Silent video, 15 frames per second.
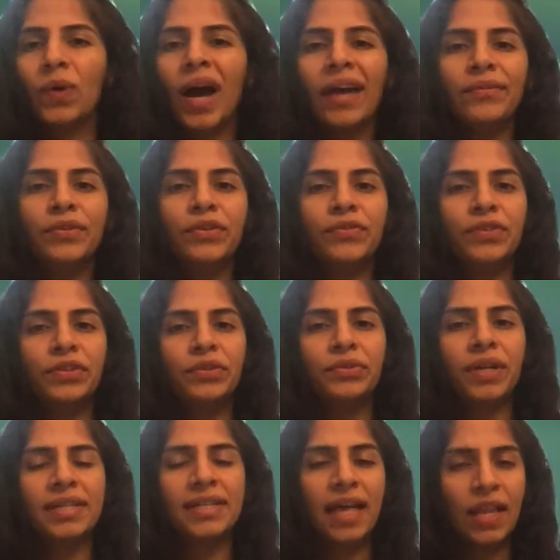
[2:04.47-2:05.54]
would Vidura
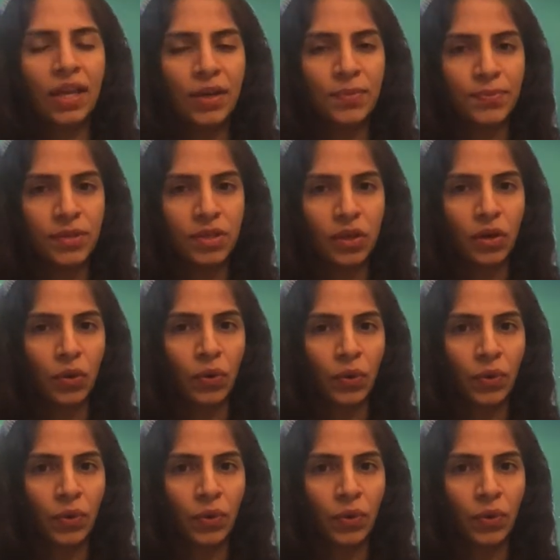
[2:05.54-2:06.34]
tell him so?